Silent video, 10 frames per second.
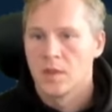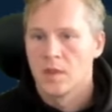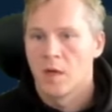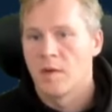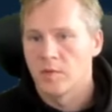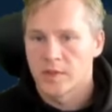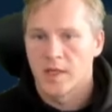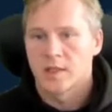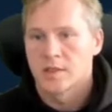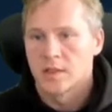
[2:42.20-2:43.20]
I'm able to
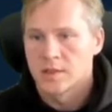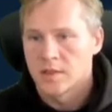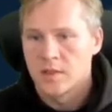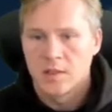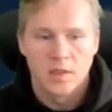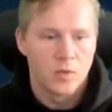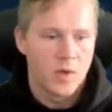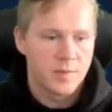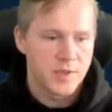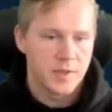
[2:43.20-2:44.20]
access the
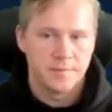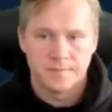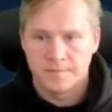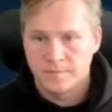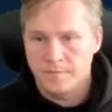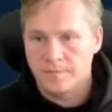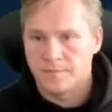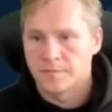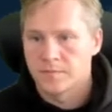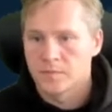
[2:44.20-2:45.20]
website
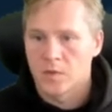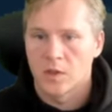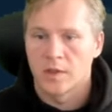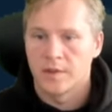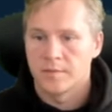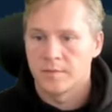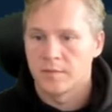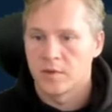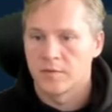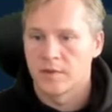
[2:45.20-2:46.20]
on here.
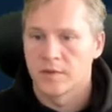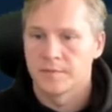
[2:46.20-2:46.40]
Perfect.